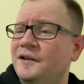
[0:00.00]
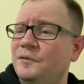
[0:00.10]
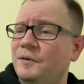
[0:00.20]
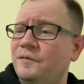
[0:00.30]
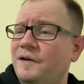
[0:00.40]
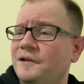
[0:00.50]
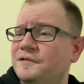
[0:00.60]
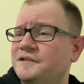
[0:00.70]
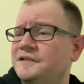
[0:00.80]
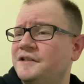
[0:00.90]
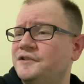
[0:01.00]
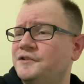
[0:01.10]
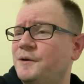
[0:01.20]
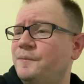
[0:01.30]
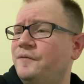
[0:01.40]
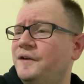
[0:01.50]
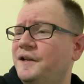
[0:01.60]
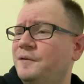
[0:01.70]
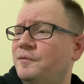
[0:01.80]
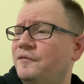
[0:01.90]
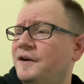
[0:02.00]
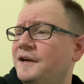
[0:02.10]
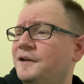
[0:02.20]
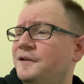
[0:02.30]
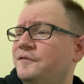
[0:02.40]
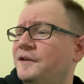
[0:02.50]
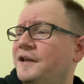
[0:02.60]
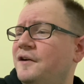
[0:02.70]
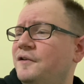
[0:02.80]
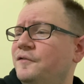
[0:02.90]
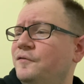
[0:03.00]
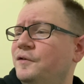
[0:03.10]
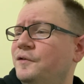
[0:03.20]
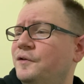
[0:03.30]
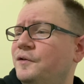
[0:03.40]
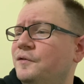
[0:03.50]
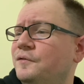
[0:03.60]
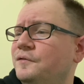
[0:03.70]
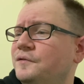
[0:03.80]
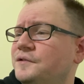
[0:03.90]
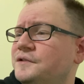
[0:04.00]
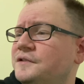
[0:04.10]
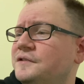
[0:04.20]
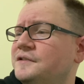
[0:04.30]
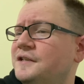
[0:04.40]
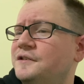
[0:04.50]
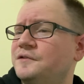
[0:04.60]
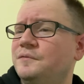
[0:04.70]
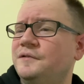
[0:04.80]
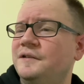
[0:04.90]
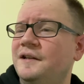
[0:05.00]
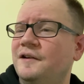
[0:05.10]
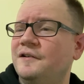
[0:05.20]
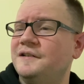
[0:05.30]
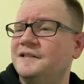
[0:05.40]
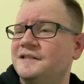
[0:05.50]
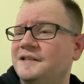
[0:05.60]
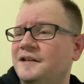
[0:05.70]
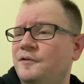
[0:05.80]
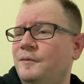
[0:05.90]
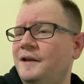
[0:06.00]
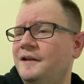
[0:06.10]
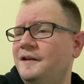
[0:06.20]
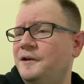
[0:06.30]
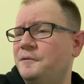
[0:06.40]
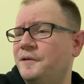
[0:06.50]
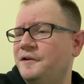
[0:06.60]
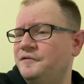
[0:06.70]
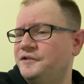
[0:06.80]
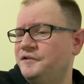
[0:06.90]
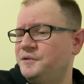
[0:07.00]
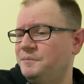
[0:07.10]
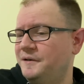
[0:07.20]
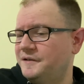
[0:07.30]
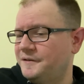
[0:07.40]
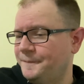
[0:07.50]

What follows is a sharp, funny, provocative account of one of the girls' sexual and artistic awakening without judgment.